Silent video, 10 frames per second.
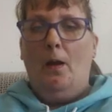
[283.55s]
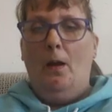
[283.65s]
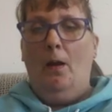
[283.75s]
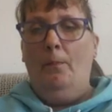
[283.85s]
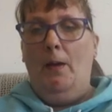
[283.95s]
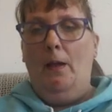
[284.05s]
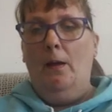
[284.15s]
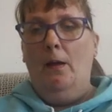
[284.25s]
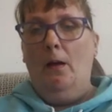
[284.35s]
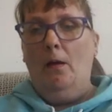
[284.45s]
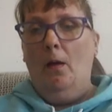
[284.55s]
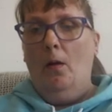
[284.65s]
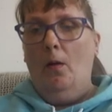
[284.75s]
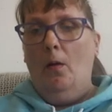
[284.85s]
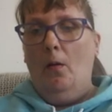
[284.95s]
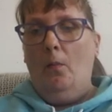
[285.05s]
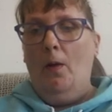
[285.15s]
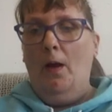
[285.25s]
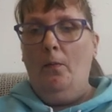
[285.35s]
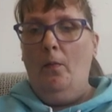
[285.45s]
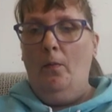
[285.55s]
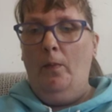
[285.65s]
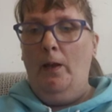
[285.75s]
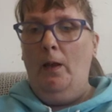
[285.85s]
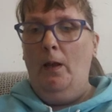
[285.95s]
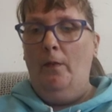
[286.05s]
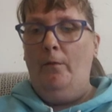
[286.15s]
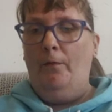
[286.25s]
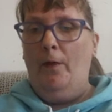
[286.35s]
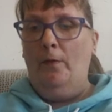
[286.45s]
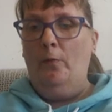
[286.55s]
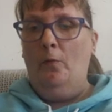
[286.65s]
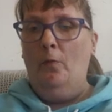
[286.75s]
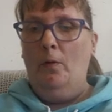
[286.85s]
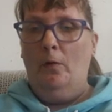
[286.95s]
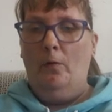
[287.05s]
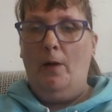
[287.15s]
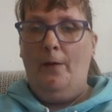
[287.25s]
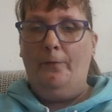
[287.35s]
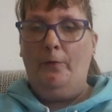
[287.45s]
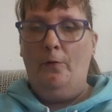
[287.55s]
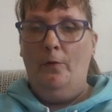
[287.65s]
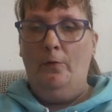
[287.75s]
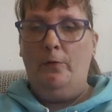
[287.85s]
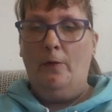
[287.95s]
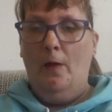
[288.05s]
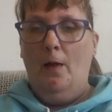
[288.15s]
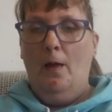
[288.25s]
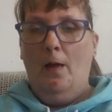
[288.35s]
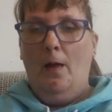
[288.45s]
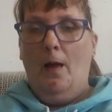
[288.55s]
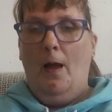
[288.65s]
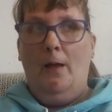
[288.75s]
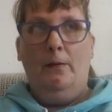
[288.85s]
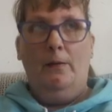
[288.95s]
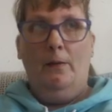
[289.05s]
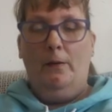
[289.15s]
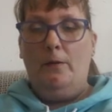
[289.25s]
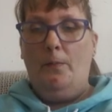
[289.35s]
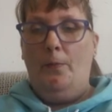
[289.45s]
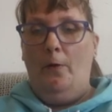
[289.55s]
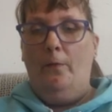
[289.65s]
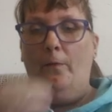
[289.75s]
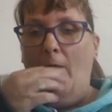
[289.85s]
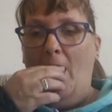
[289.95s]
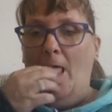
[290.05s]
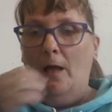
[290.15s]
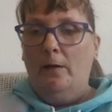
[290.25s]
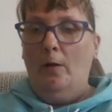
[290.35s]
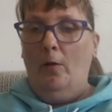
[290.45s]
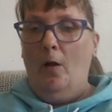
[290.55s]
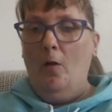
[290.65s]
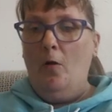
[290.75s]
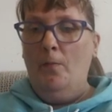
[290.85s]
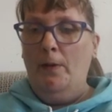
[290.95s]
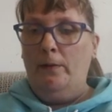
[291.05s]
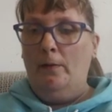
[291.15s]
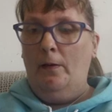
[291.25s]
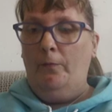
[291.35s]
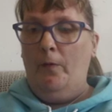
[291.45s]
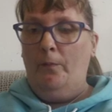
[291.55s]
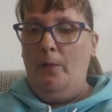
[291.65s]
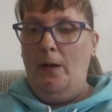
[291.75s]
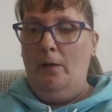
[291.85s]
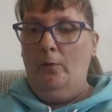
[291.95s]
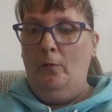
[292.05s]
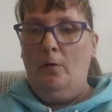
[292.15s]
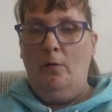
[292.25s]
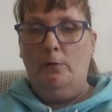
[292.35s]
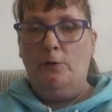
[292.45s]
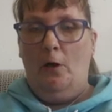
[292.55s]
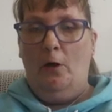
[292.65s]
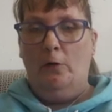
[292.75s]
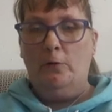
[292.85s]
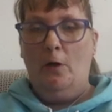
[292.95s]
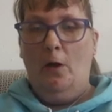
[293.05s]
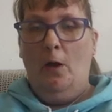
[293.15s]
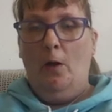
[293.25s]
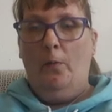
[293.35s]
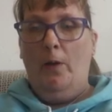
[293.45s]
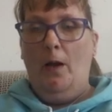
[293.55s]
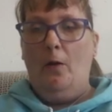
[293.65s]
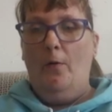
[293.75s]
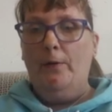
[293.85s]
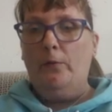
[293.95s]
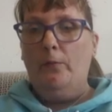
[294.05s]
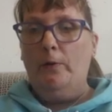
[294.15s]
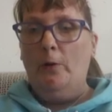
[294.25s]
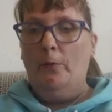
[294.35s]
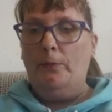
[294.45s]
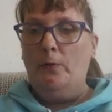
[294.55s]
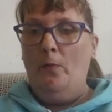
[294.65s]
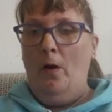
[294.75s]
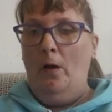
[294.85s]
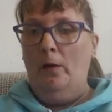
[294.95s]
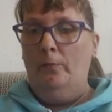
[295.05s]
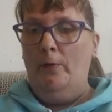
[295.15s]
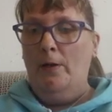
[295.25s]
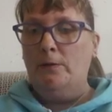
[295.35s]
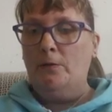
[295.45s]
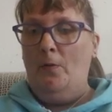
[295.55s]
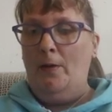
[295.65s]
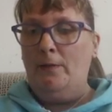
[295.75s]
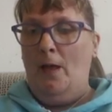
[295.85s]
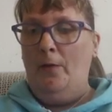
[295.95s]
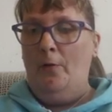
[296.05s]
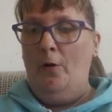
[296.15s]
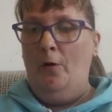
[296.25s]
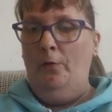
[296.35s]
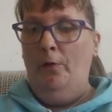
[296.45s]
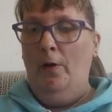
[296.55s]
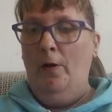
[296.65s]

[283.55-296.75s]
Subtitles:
Amelia, where will we live and who will look after us? Auntie Elizabeth, you're all coming to live with me and Uncle George. We are going to adopt you all and raise you as our own.